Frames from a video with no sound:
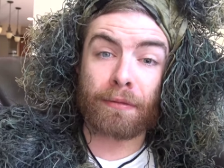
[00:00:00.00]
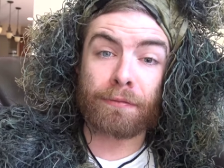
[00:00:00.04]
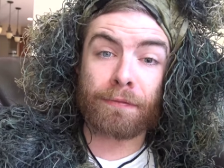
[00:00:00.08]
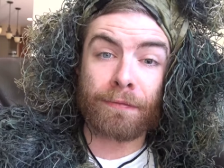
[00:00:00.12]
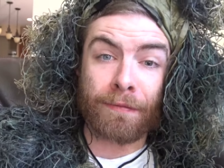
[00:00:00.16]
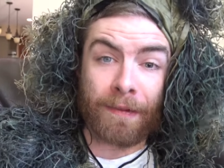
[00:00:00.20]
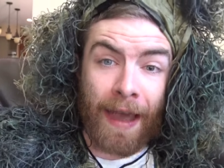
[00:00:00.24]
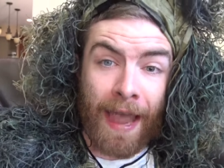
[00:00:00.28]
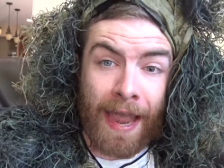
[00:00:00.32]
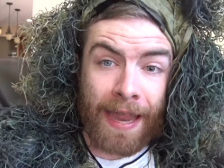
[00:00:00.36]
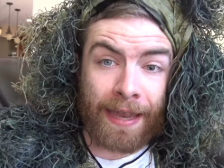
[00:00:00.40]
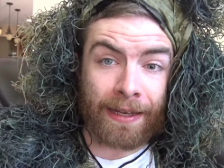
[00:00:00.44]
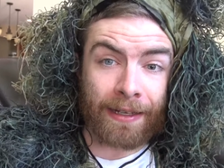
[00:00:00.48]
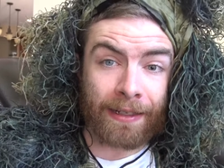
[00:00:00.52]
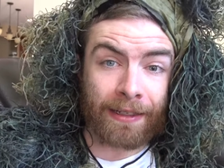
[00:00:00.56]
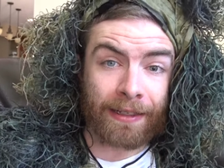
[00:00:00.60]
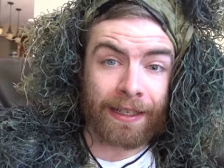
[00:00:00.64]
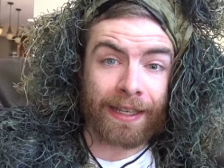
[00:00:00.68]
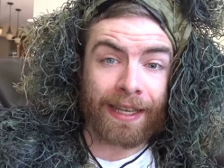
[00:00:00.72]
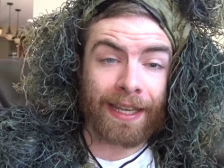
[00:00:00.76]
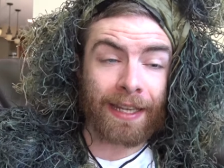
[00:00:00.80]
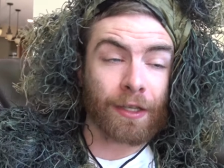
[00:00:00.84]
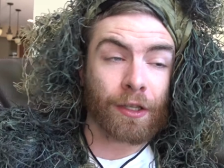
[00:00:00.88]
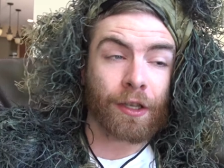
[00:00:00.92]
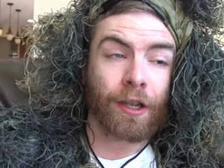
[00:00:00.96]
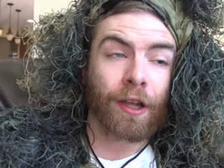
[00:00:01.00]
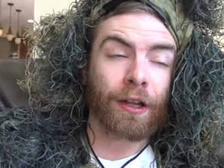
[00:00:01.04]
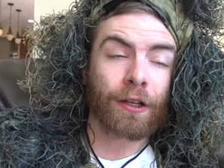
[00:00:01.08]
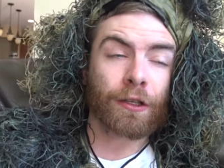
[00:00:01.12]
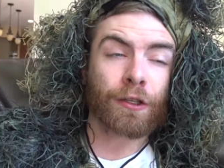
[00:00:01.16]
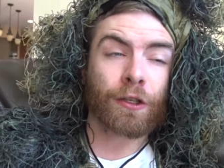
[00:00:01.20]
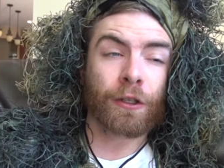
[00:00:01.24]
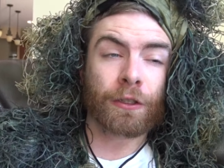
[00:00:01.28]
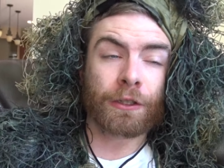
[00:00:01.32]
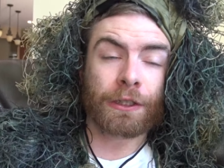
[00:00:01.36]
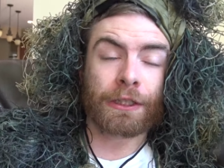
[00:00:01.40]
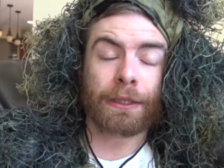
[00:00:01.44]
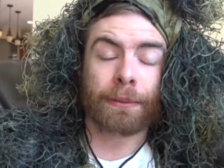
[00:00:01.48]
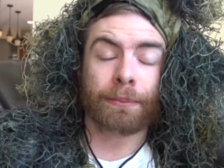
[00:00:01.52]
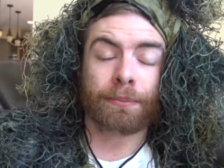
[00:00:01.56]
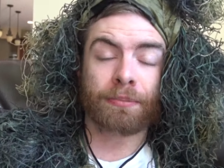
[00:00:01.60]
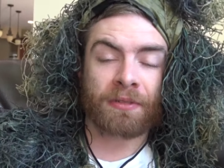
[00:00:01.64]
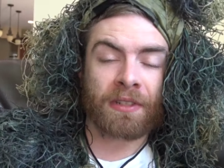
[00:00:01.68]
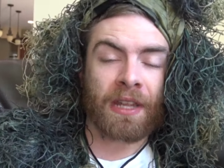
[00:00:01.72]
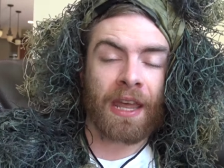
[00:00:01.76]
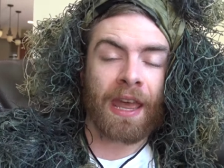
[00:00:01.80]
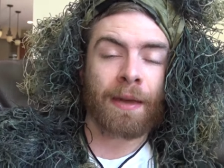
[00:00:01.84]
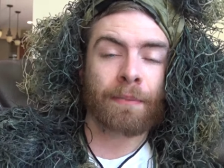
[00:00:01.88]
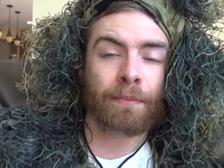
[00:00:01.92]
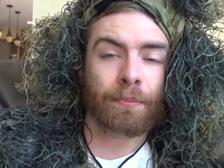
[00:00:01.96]
Finally, it took till
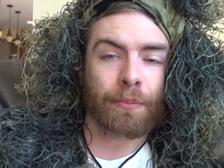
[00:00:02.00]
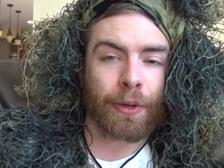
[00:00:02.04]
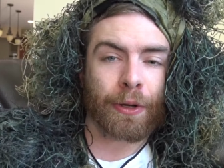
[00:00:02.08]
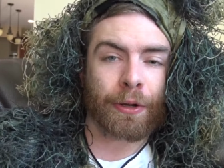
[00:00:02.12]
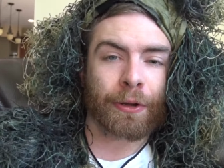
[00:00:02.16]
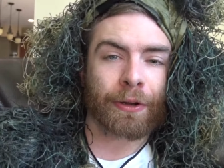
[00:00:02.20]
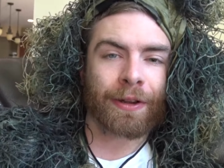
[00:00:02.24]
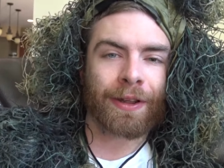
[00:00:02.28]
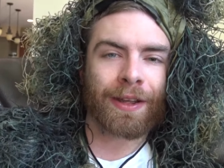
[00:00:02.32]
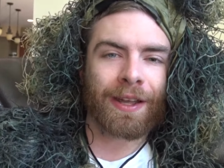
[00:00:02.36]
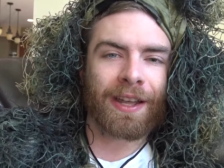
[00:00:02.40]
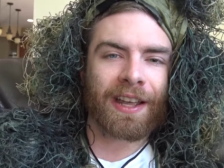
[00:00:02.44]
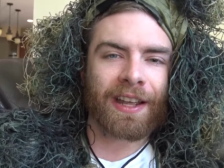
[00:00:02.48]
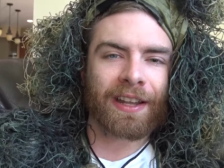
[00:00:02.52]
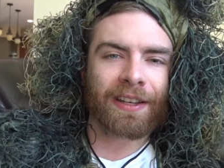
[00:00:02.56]
September